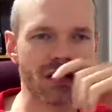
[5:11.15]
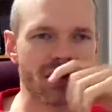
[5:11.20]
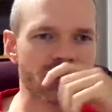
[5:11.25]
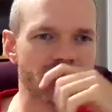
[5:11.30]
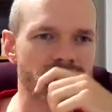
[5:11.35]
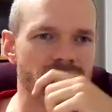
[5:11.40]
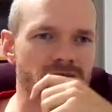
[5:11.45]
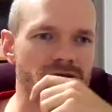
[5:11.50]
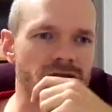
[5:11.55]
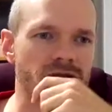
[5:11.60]
I
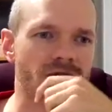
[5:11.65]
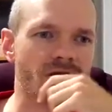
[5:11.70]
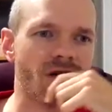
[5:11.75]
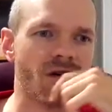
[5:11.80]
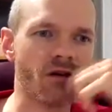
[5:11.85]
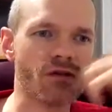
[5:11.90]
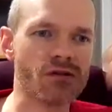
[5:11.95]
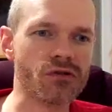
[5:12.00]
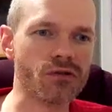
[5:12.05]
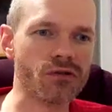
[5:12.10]
was looking on
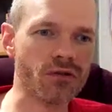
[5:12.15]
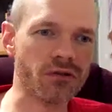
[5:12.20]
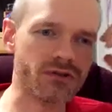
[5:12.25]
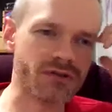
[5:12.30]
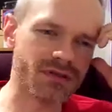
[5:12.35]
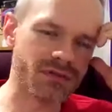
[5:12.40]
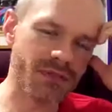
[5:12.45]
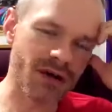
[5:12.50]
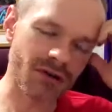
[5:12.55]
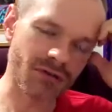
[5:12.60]
Car
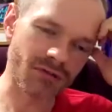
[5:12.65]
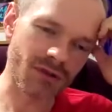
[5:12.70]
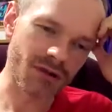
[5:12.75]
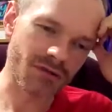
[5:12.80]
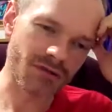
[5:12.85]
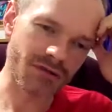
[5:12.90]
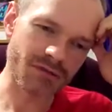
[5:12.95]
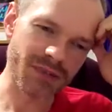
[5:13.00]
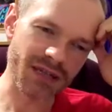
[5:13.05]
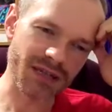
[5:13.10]
Gurus about
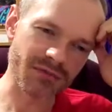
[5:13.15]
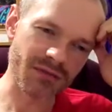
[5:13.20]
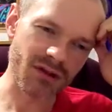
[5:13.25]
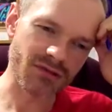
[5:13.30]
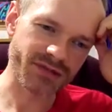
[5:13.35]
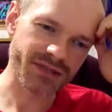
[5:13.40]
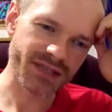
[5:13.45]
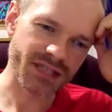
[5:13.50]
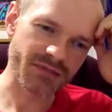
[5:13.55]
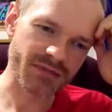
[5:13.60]
what would be the
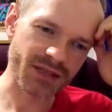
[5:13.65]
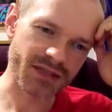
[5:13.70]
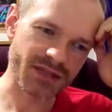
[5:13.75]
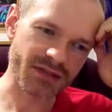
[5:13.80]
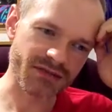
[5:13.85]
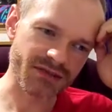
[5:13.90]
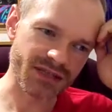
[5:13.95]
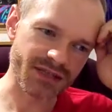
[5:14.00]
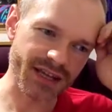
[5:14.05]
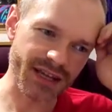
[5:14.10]
most
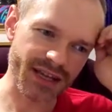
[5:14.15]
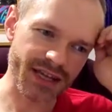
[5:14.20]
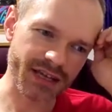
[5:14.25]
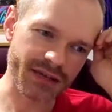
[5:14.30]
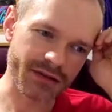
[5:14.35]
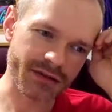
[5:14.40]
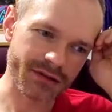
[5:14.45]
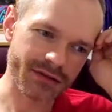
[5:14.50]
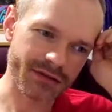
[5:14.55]
expensive sedan,